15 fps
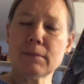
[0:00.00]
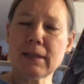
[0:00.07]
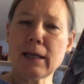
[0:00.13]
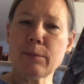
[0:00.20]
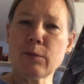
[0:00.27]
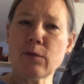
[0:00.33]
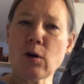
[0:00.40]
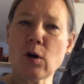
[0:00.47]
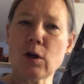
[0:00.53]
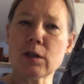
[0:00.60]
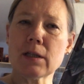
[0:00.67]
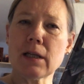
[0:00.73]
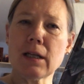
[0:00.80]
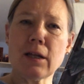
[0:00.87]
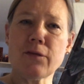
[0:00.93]
type of
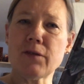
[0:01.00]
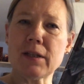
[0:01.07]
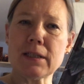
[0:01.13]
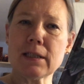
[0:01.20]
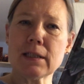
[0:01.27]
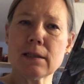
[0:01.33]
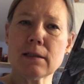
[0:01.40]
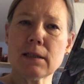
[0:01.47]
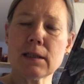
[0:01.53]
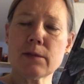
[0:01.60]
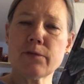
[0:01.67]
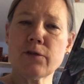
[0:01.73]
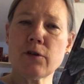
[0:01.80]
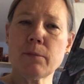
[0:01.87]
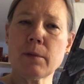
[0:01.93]
art. I love it.
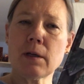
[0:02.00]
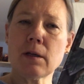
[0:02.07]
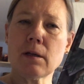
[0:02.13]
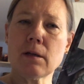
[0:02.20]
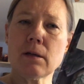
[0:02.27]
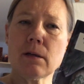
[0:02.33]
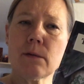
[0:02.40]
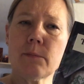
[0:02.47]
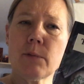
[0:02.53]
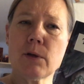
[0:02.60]
It's from a